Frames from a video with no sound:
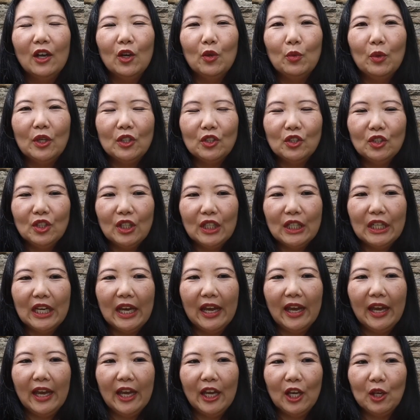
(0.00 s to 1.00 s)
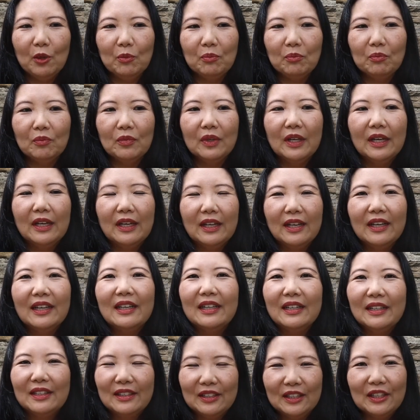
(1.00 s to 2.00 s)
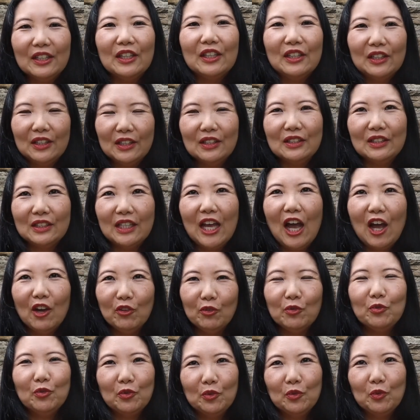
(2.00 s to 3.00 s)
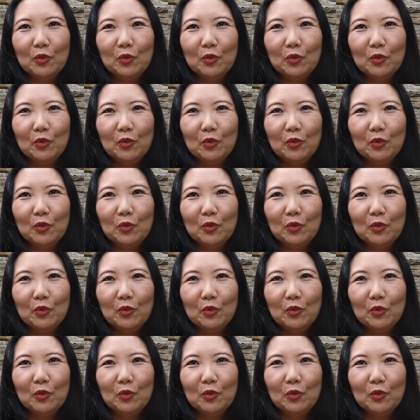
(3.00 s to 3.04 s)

When she came, her staff